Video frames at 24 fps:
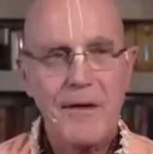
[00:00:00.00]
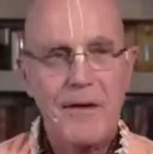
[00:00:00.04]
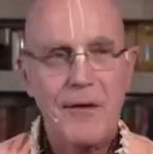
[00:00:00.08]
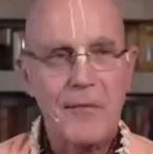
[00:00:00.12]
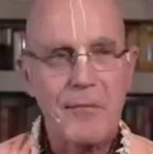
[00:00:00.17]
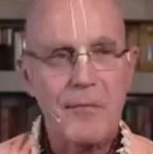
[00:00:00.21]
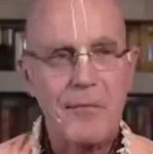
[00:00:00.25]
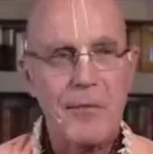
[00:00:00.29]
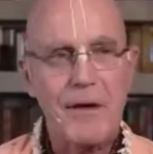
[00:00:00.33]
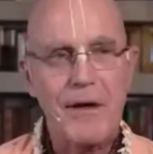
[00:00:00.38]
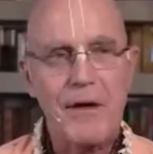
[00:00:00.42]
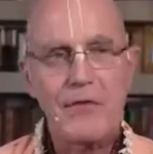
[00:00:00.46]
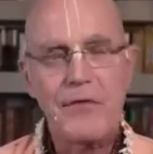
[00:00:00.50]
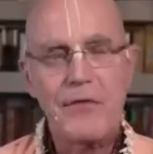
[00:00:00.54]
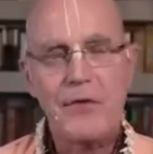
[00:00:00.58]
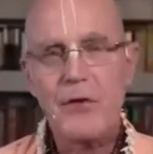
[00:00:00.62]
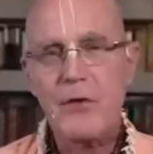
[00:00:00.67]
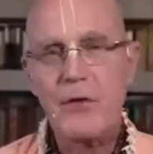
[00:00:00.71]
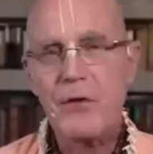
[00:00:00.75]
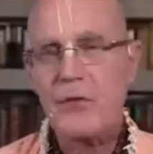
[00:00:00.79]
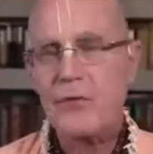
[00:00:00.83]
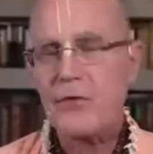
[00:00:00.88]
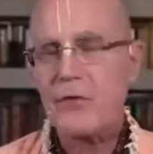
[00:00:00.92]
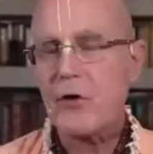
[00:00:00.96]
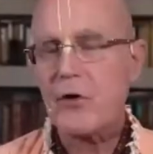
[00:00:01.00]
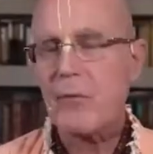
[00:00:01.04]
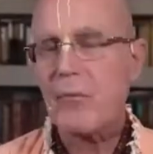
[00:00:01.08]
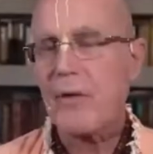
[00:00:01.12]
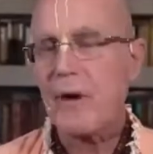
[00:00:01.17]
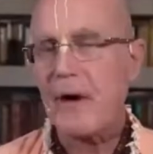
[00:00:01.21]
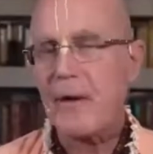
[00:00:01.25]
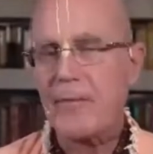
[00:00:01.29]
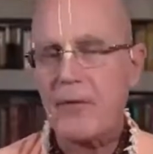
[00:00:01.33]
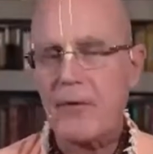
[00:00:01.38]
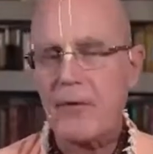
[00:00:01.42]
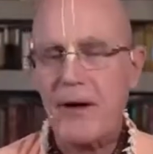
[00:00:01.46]
But as the years go
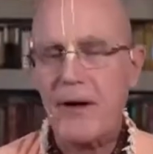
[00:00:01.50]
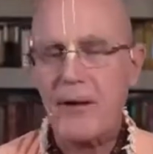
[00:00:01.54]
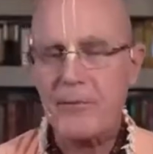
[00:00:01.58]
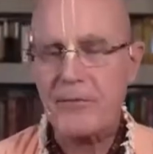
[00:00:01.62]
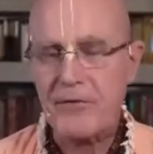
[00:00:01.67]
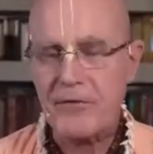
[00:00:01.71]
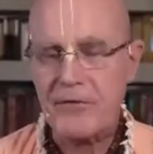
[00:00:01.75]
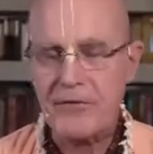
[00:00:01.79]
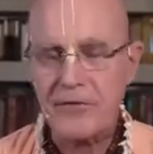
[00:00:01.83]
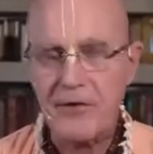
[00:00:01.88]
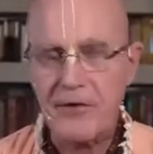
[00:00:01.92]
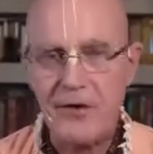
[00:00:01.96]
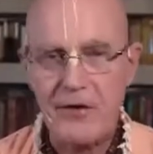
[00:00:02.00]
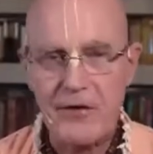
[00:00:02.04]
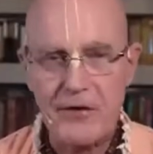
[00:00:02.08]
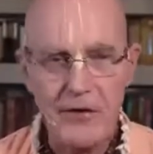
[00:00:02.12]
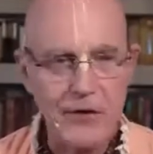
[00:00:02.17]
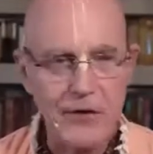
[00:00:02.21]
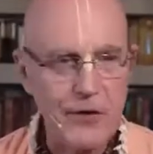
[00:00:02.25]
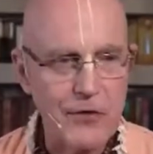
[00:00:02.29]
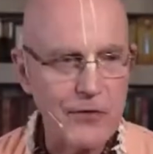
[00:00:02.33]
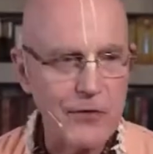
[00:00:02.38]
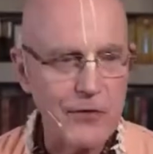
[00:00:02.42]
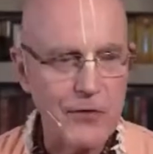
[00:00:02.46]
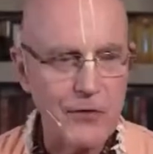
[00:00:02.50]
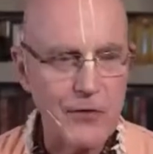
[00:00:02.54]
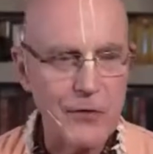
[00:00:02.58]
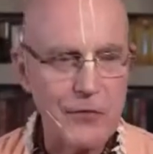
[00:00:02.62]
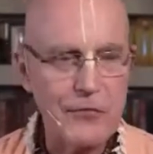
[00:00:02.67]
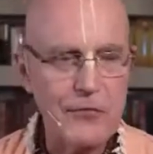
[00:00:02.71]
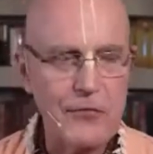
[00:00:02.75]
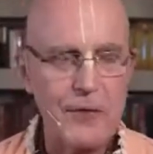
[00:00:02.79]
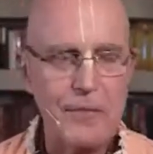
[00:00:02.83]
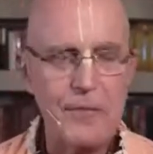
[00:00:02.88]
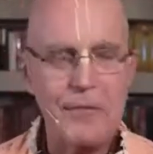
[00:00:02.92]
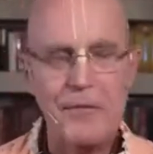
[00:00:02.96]
by, perhaps ISKCON can introduce
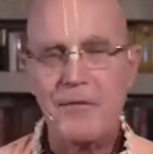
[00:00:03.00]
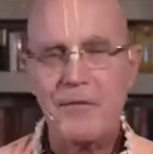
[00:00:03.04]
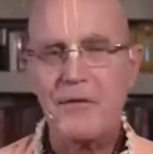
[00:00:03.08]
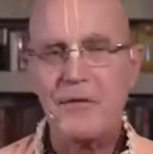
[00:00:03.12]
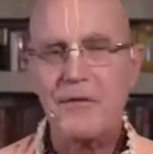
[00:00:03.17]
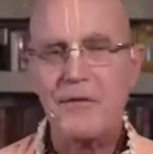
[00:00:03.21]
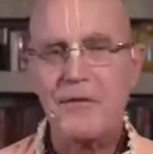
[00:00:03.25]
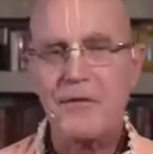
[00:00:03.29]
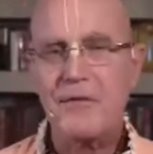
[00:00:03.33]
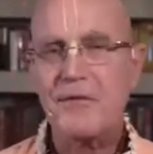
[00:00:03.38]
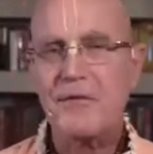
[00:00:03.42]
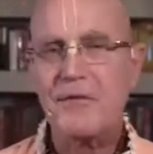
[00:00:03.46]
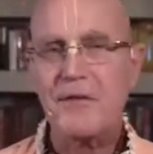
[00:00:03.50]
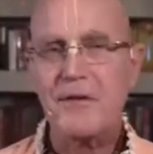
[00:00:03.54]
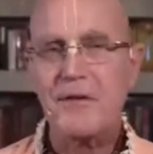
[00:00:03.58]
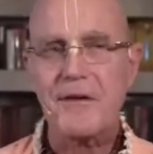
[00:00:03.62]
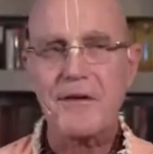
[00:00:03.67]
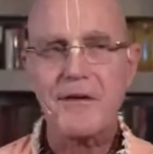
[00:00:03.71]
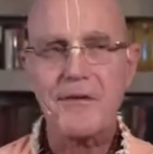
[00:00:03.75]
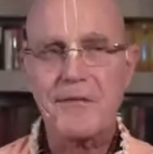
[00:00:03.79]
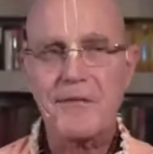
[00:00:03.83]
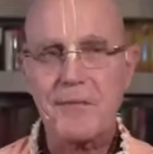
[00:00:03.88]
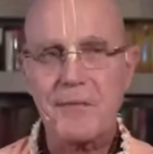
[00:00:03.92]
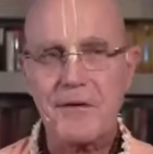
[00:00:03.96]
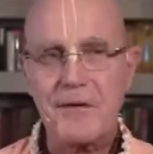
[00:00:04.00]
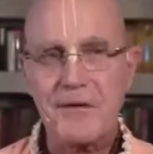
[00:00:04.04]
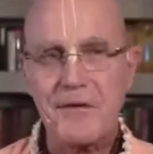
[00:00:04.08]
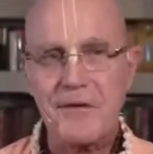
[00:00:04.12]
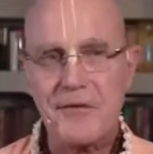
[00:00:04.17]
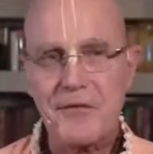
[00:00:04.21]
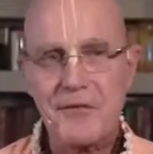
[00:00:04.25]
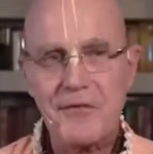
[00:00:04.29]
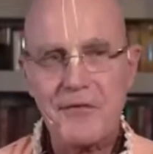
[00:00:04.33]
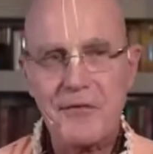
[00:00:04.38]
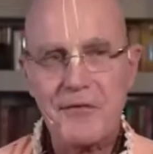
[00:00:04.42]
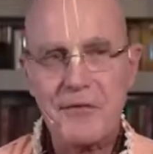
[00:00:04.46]
some of these things,
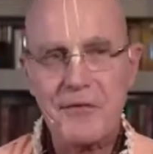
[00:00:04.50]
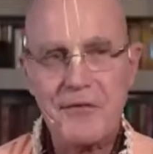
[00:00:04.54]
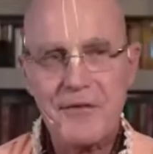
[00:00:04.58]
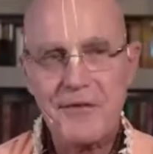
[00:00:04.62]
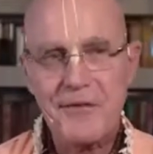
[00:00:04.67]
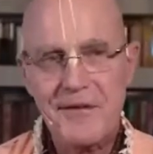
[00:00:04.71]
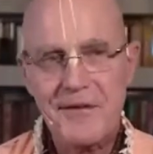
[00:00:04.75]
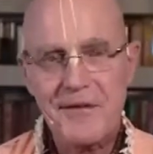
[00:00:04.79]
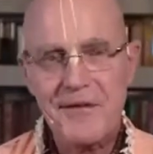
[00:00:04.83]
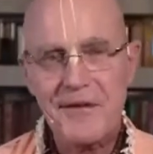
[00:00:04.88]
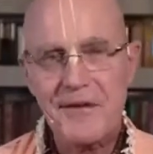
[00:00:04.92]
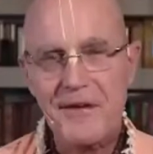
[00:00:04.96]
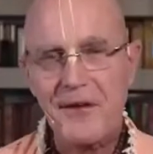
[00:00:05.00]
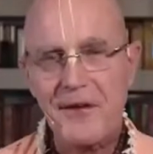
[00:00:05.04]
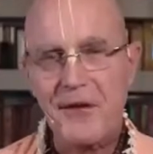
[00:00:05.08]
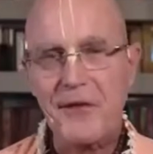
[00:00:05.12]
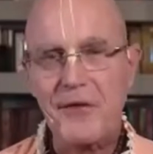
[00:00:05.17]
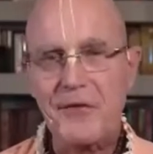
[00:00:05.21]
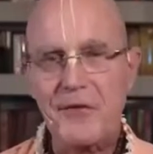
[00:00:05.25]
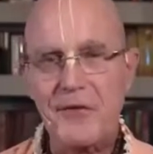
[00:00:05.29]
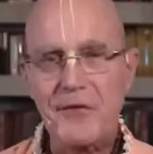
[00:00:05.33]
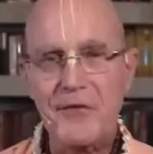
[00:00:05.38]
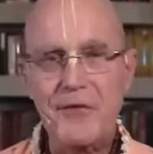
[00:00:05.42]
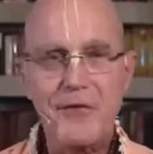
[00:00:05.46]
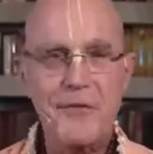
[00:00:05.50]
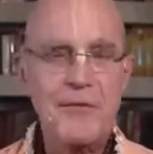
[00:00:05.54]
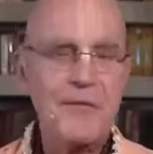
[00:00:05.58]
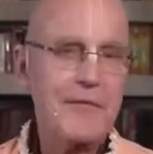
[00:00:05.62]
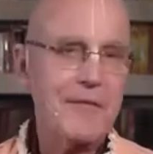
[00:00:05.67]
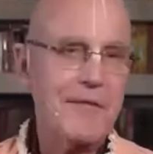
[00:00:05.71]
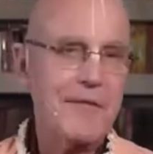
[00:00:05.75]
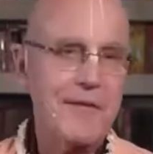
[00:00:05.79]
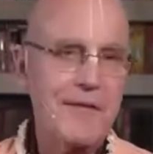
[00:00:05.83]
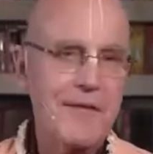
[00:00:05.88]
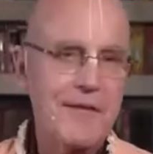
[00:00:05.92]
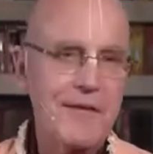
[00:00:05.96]
because it just
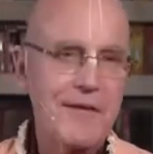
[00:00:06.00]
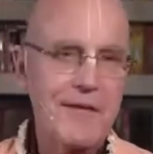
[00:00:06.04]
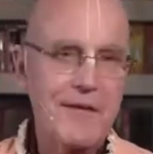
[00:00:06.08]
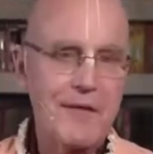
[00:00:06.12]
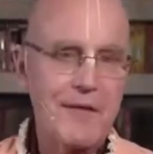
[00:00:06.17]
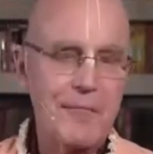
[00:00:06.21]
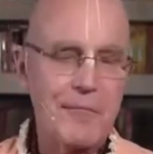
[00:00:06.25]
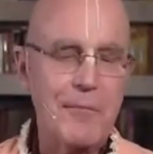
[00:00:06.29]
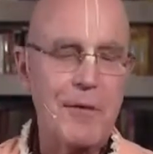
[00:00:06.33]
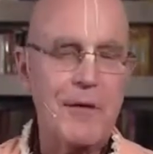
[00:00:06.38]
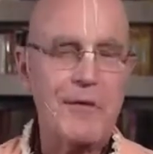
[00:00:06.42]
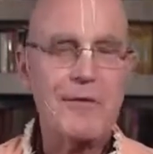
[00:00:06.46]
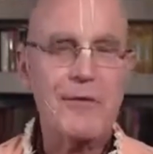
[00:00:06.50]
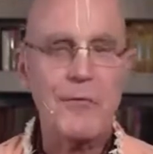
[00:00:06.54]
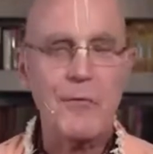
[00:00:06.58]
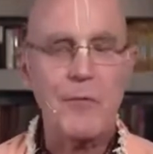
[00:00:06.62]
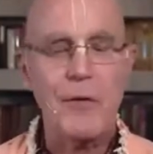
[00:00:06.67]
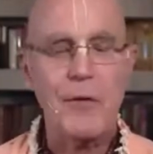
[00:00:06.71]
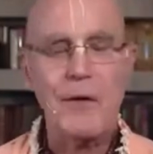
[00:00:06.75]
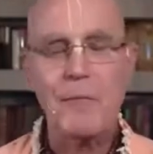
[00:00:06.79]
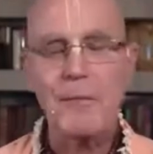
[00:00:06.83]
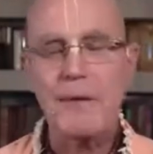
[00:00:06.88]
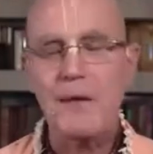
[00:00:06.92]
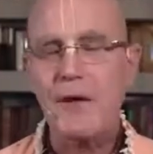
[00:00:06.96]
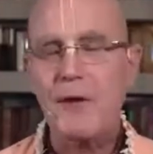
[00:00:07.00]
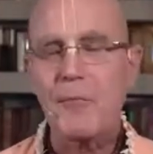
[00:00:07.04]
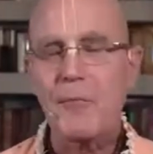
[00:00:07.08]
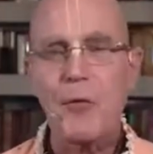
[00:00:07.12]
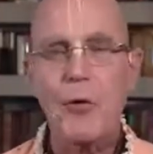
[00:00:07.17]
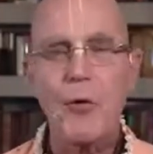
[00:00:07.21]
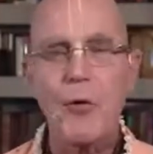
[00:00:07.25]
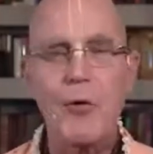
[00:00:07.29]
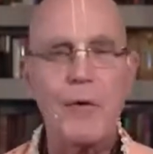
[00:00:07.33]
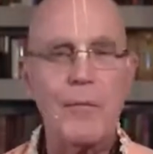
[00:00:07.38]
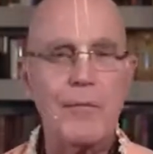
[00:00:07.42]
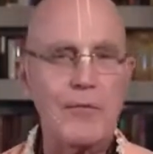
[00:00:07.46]
makes we become
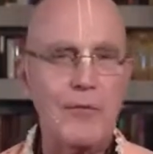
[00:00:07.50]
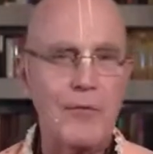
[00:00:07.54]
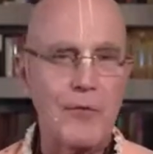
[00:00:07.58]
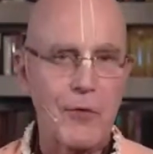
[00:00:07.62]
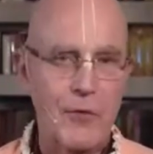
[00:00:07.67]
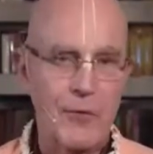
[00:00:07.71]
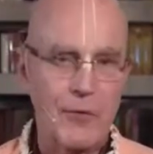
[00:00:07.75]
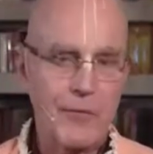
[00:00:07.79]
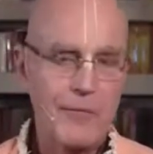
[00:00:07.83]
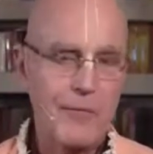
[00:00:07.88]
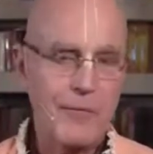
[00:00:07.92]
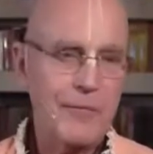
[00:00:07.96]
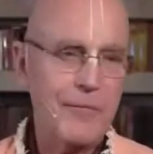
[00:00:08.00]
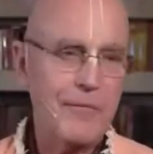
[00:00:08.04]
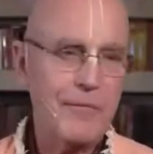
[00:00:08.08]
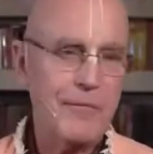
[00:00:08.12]
more absorbed.